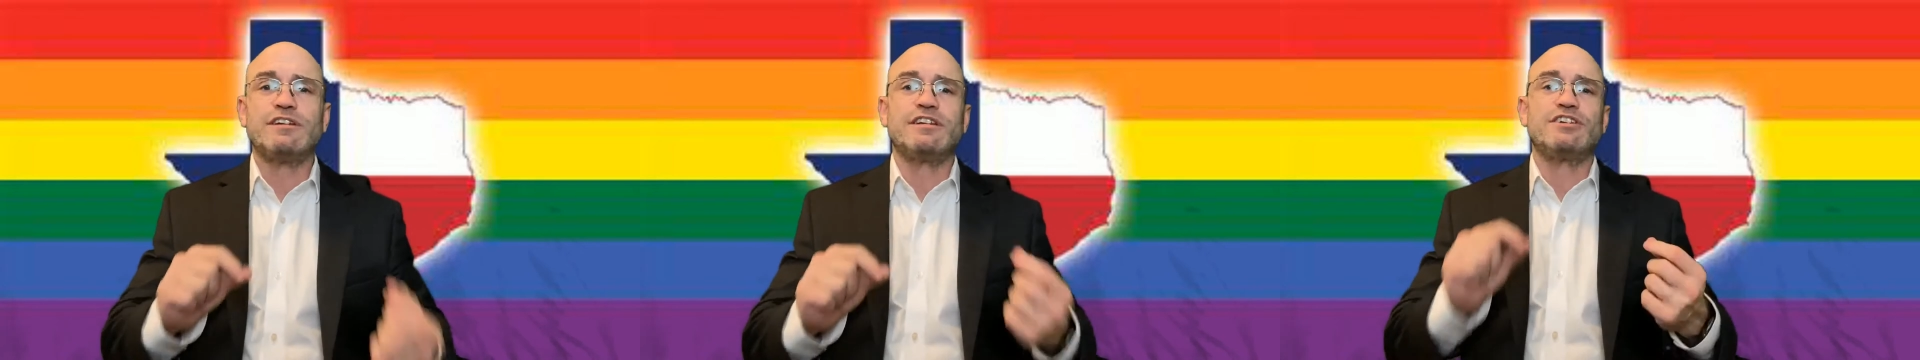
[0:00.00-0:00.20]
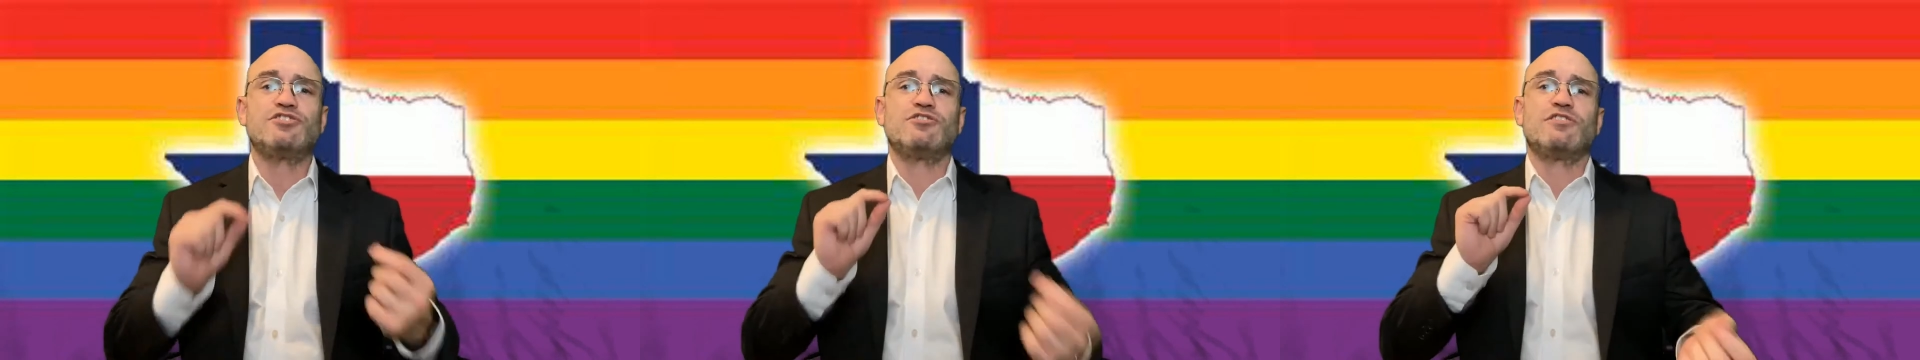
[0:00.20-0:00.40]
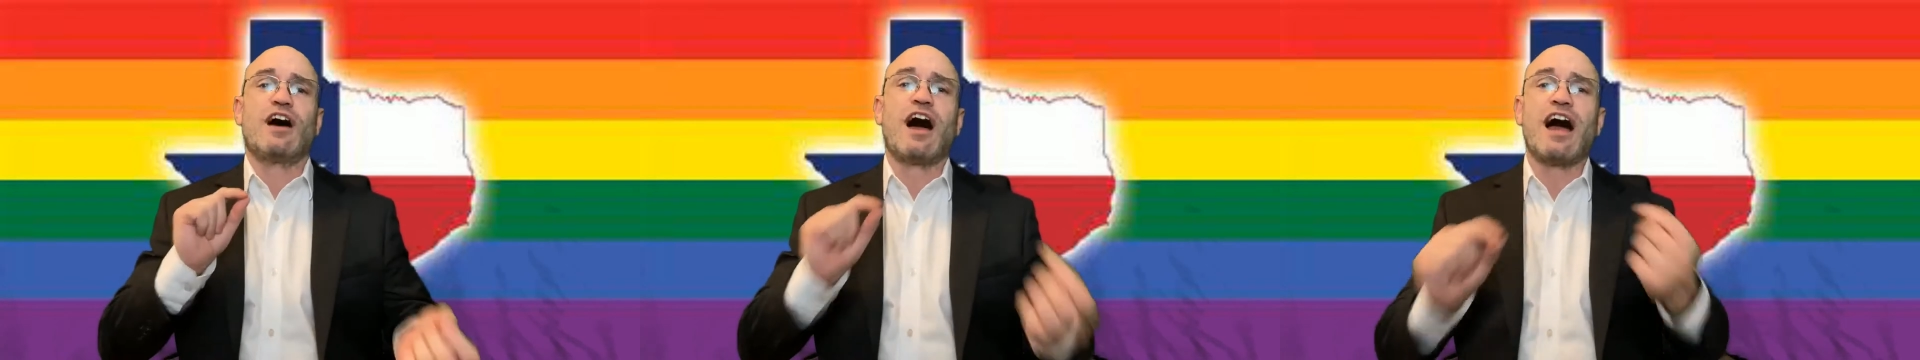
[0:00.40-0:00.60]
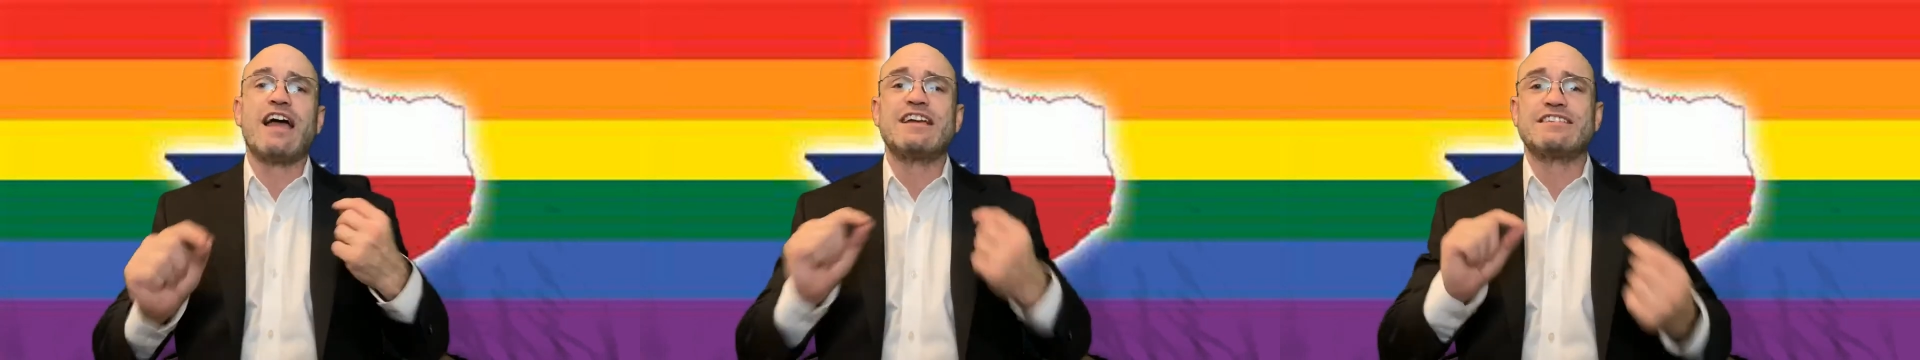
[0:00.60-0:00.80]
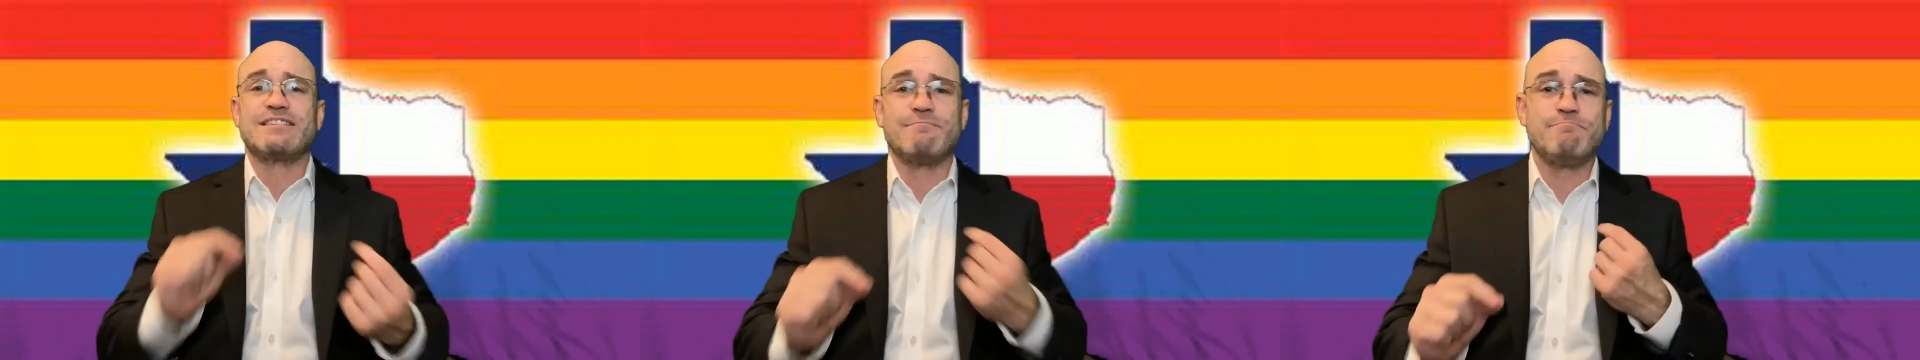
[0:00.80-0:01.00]
to get you the
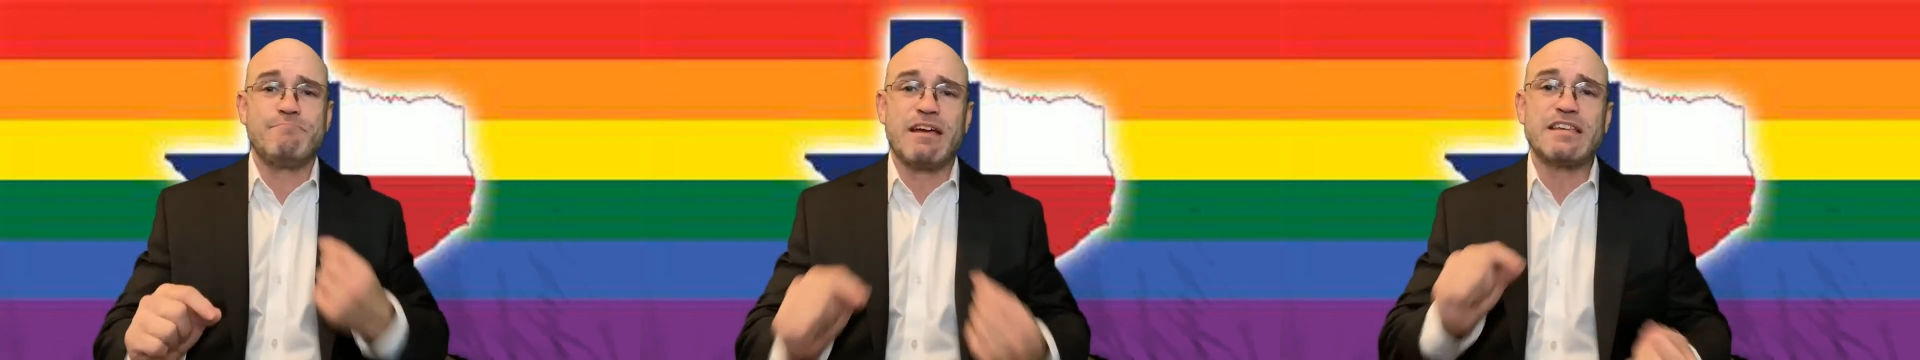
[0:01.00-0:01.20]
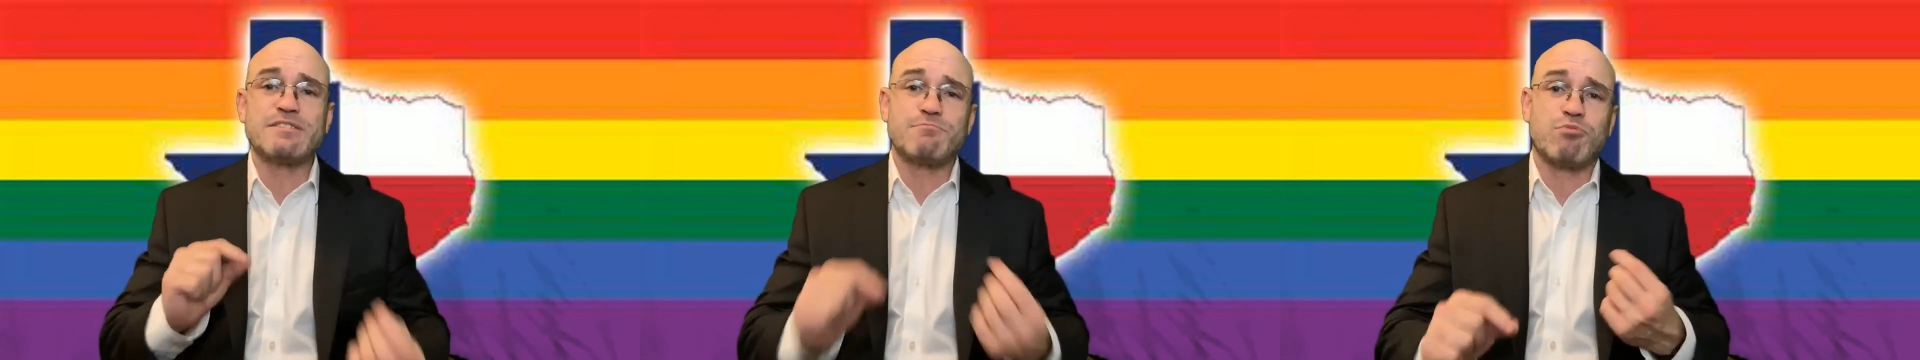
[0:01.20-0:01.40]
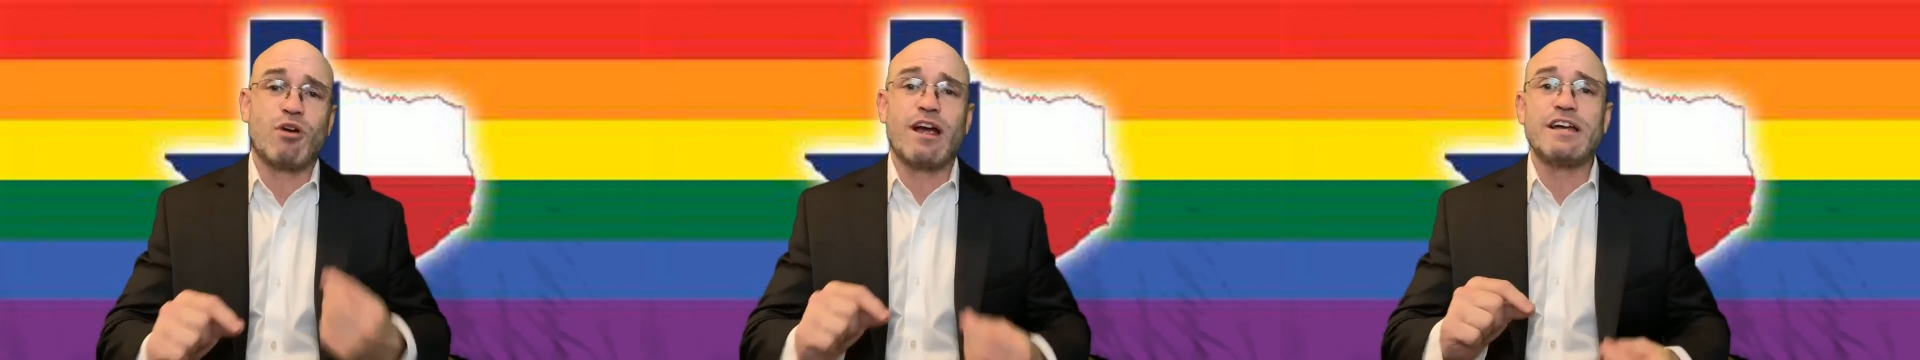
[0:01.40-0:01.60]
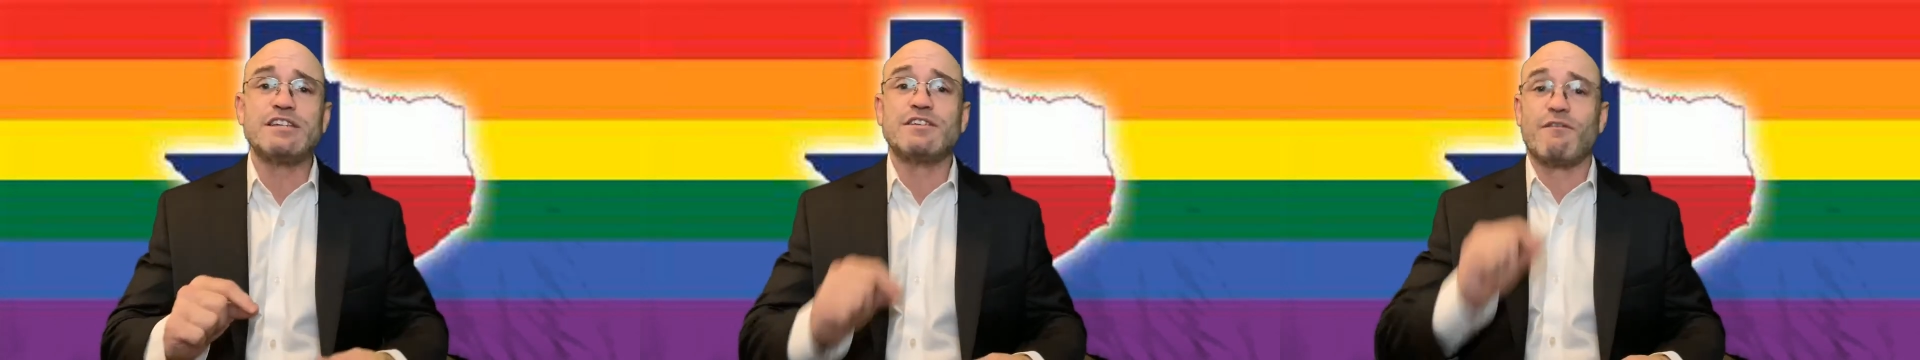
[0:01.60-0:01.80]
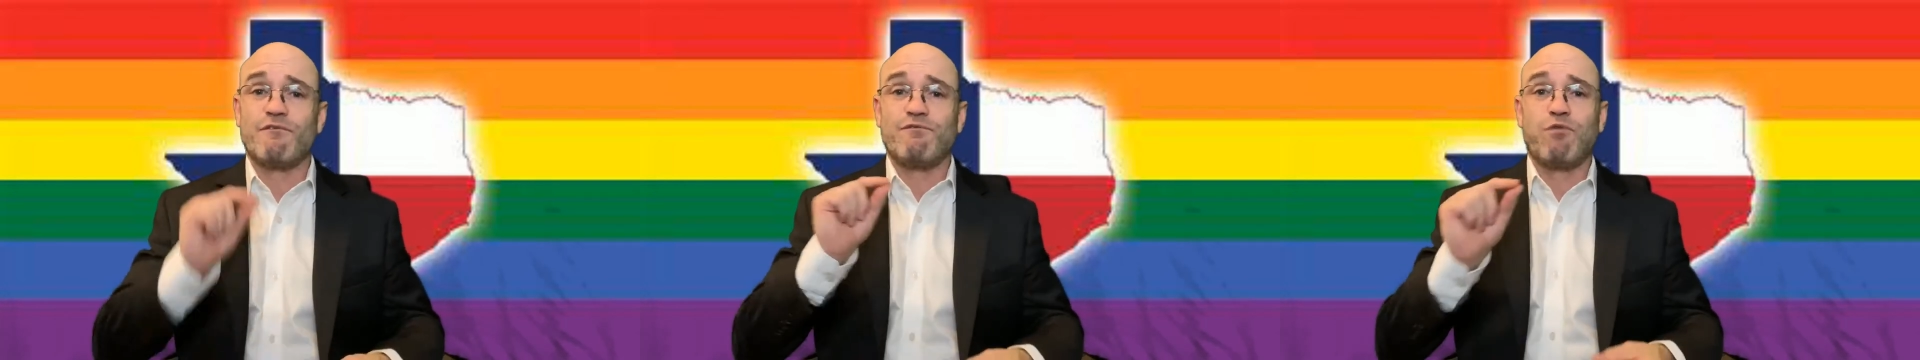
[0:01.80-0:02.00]
highest and best
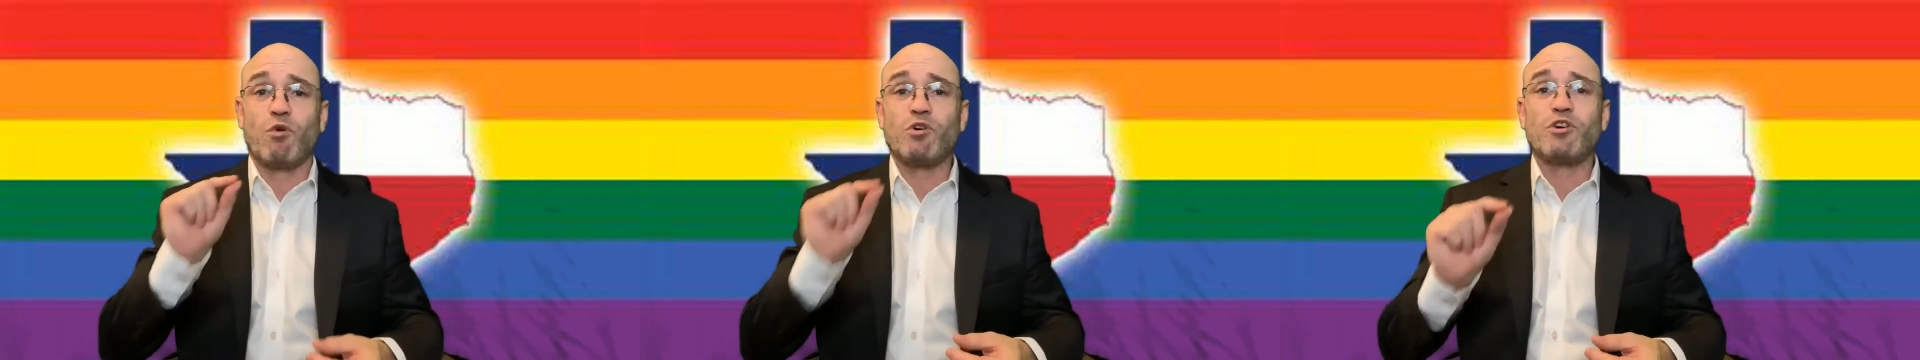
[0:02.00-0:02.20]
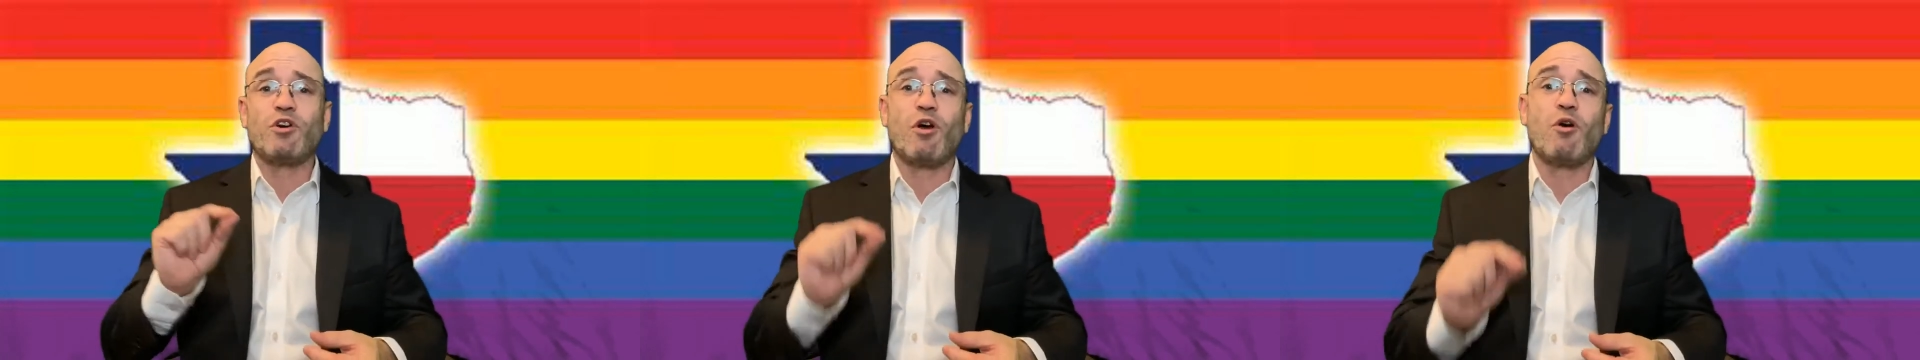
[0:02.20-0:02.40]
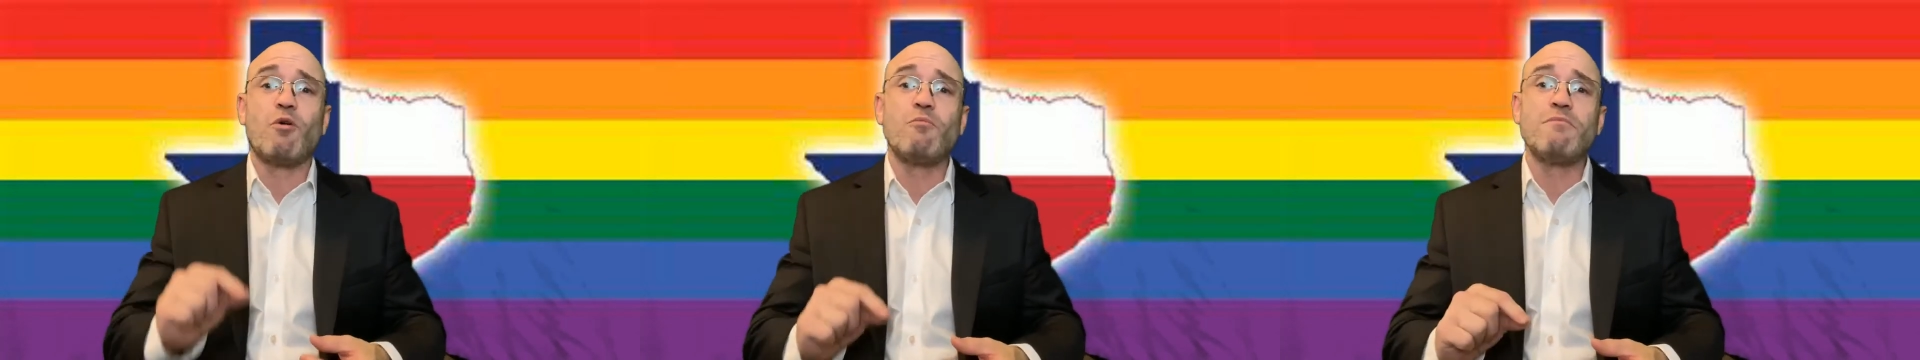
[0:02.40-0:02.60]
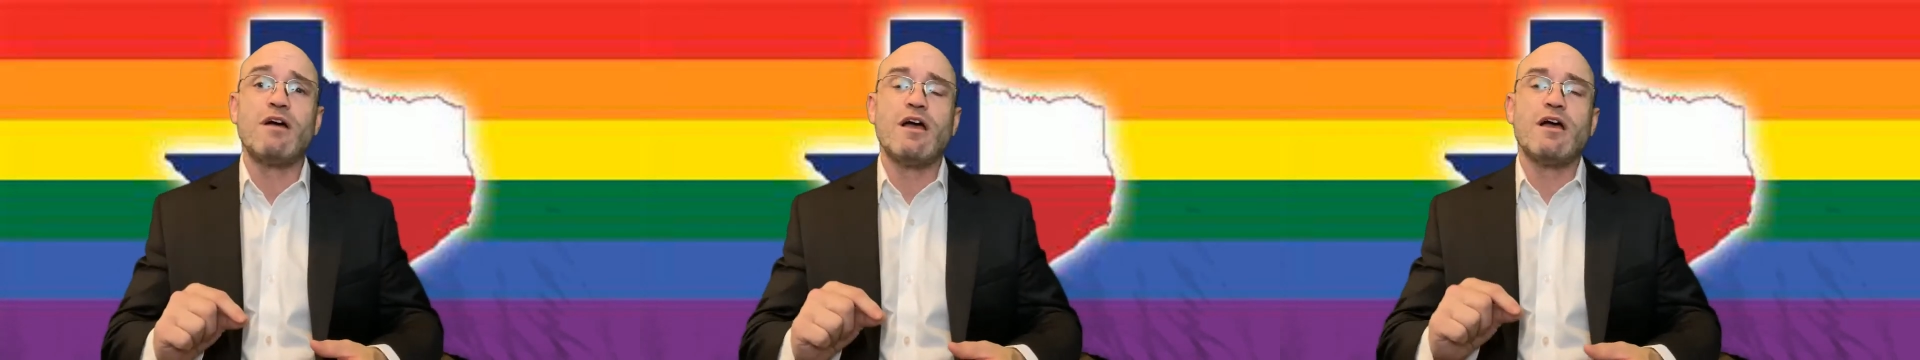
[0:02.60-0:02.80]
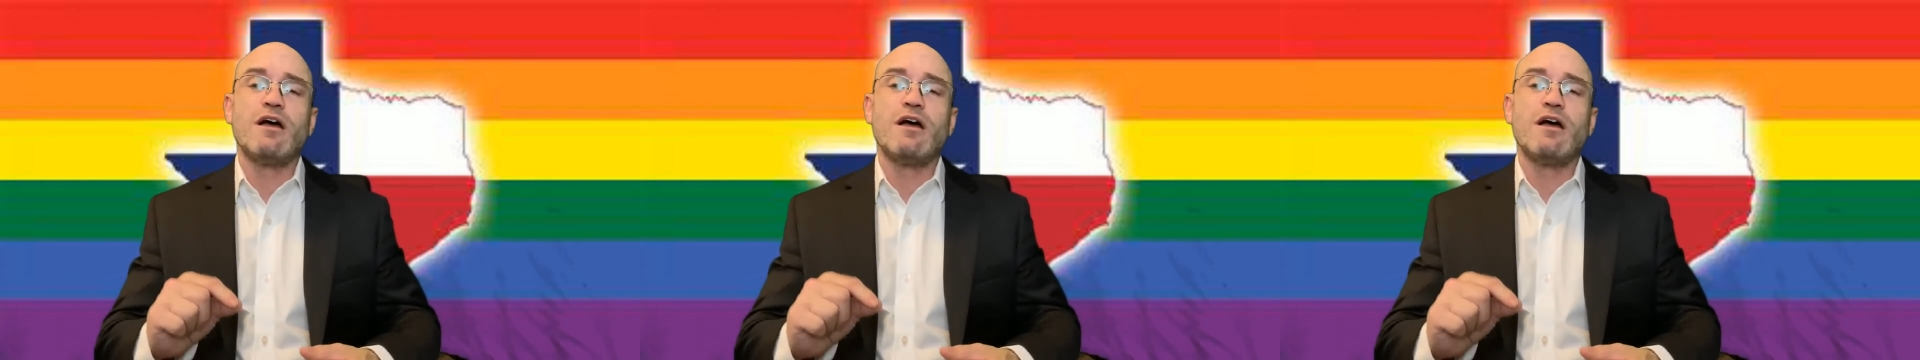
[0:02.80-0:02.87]
price for your home,